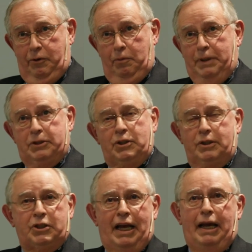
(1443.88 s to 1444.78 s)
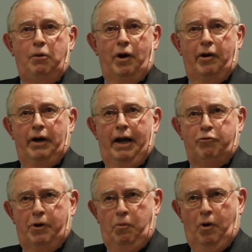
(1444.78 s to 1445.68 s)
do business anywhere and
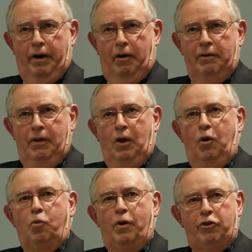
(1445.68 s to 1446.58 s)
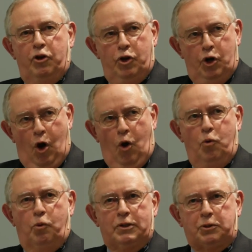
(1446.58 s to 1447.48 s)
everywhere with no
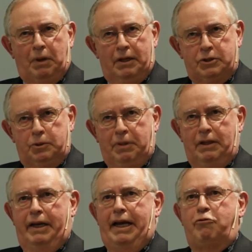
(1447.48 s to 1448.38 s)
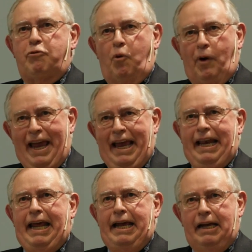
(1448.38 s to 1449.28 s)
responsibility for
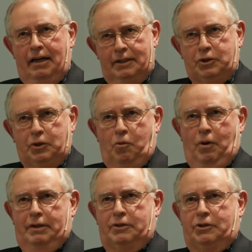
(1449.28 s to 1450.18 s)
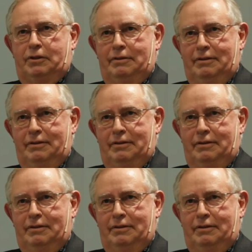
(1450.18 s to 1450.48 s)
any consequence.